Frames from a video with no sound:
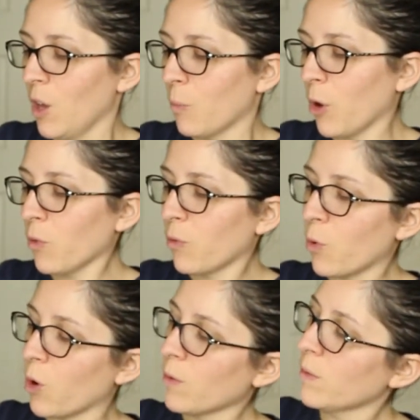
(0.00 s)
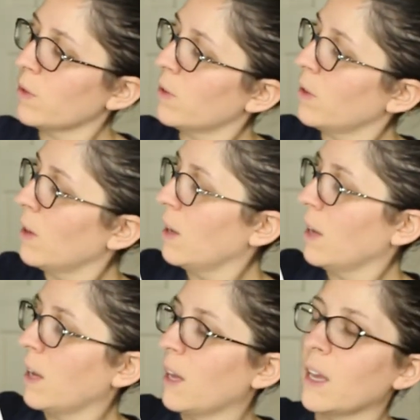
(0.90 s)
Part 4
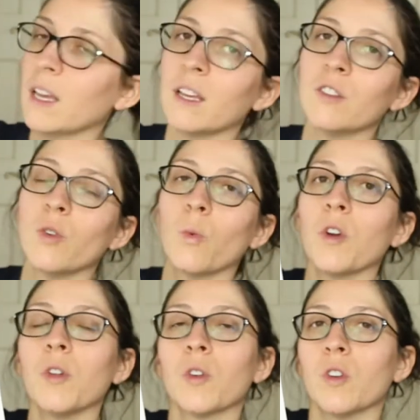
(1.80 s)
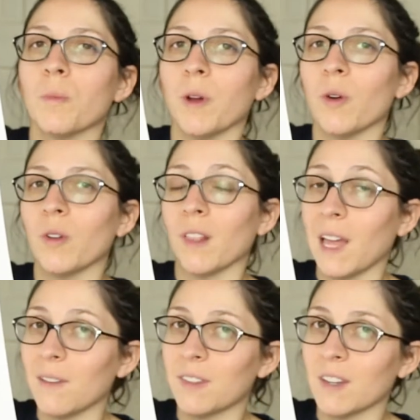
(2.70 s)
is where you learn about
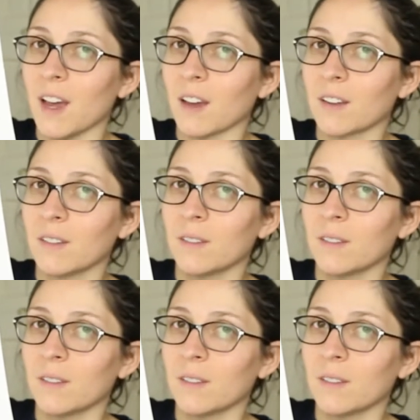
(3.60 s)
livestock.